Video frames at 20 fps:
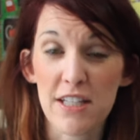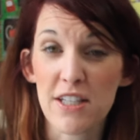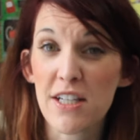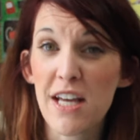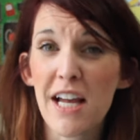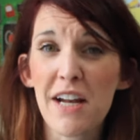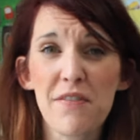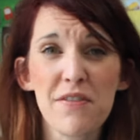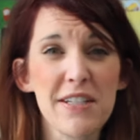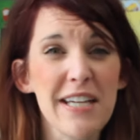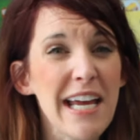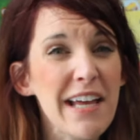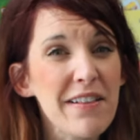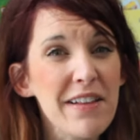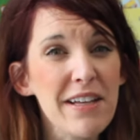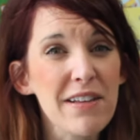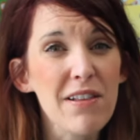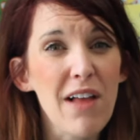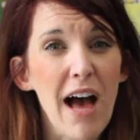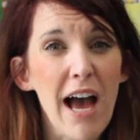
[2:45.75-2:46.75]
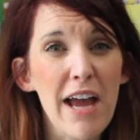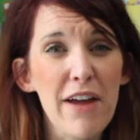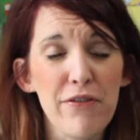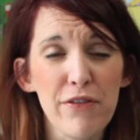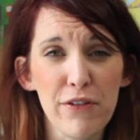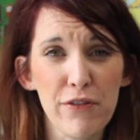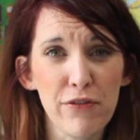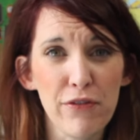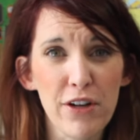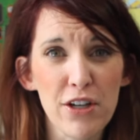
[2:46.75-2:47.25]
It's kind of daily life,
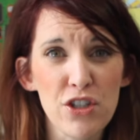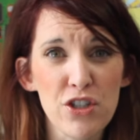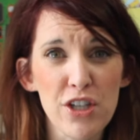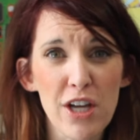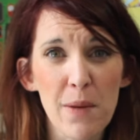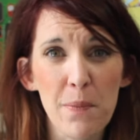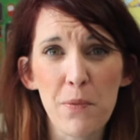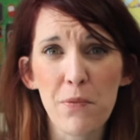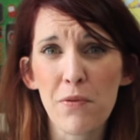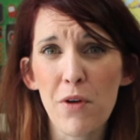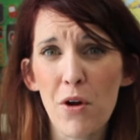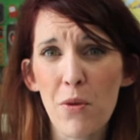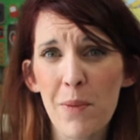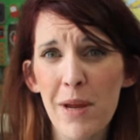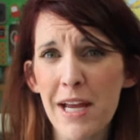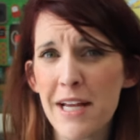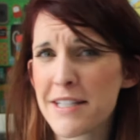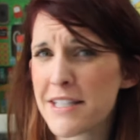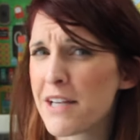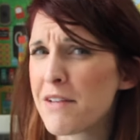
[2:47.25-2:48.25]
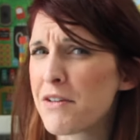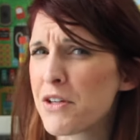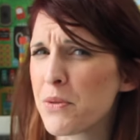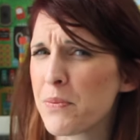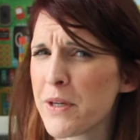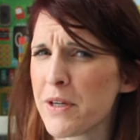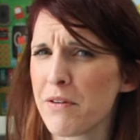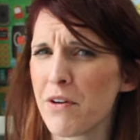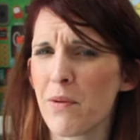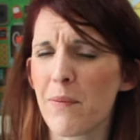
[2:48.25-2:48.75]
friendship, romance, a little
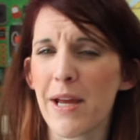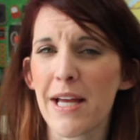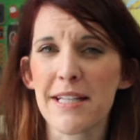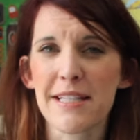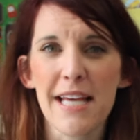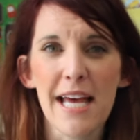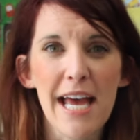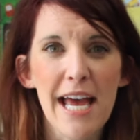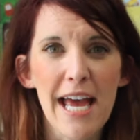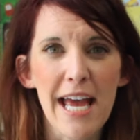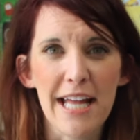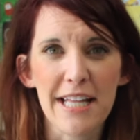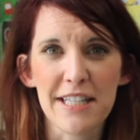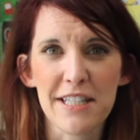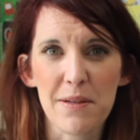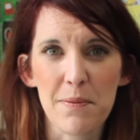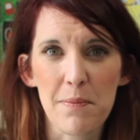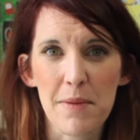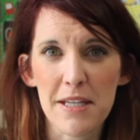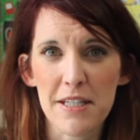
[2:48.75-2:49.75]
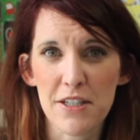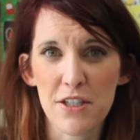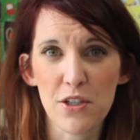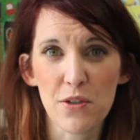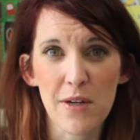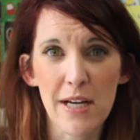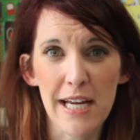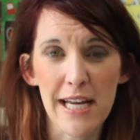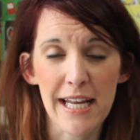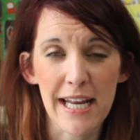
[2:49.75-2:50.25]
bit of romance, and some
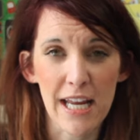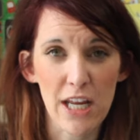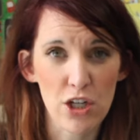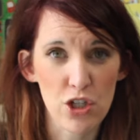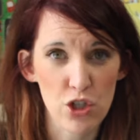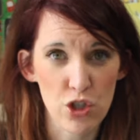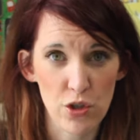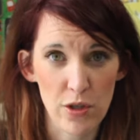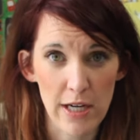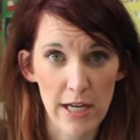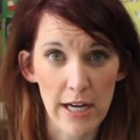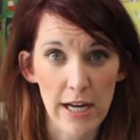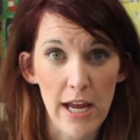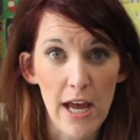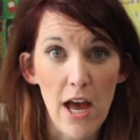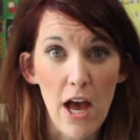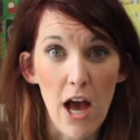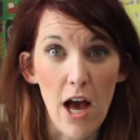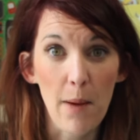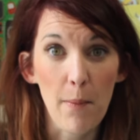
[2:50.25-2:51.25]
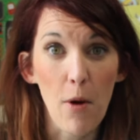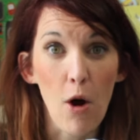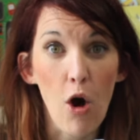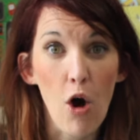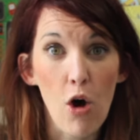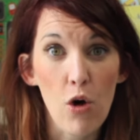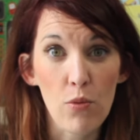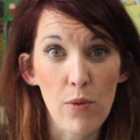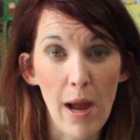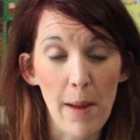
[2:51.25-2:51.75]
mystery and intrigue,
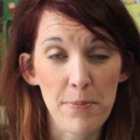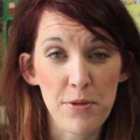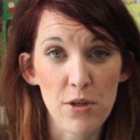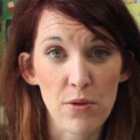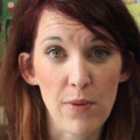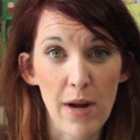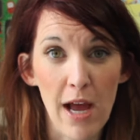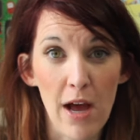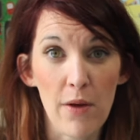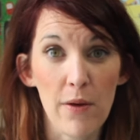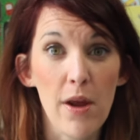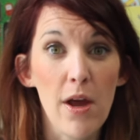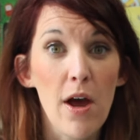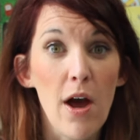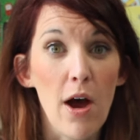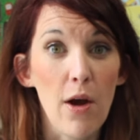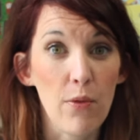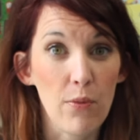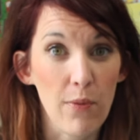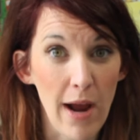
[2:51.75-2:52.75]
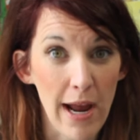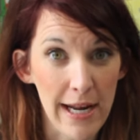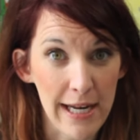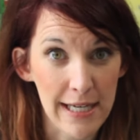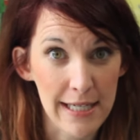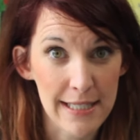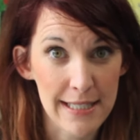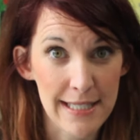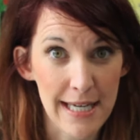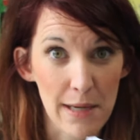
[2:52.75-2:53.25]
all wrapped around a
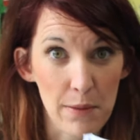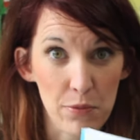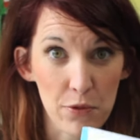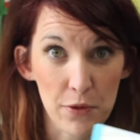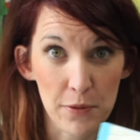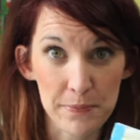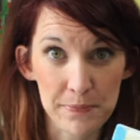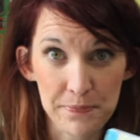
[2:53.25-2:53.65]
riding stable.